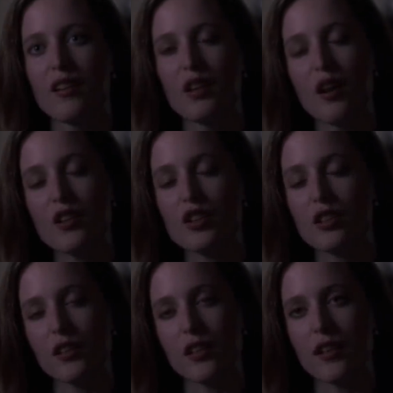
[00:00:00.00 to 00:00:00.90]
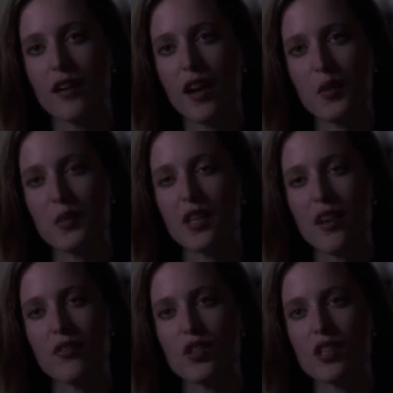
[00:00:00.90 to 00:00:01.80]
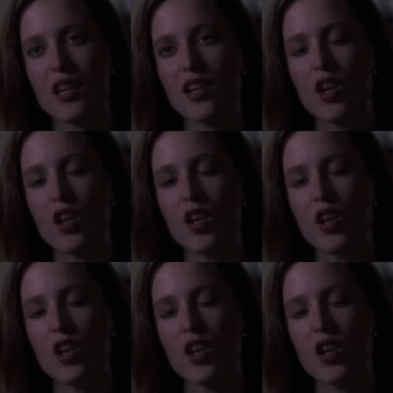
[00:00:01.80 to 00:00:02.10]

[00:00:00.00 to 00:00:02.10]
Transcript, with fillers: Logically, I would have to say